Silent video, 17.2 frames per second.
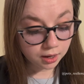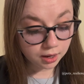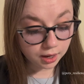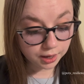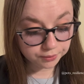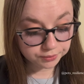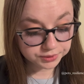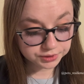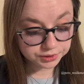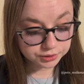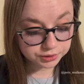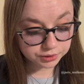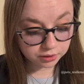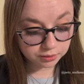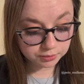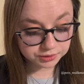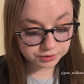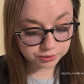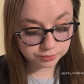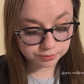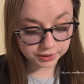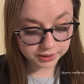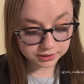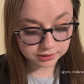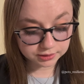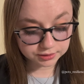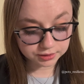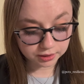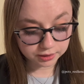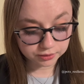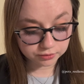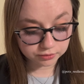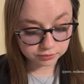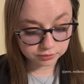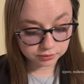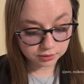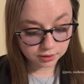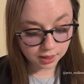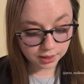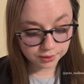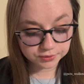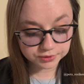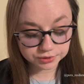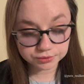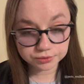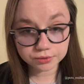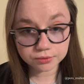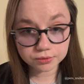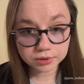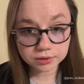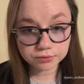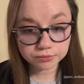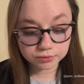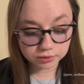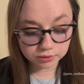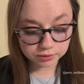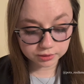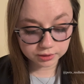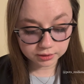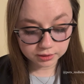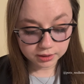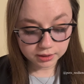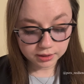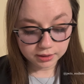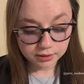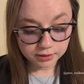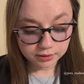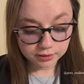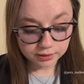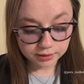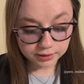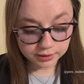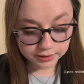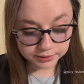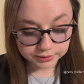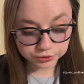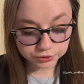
I was determined to break the cycle. I was dual enrolled in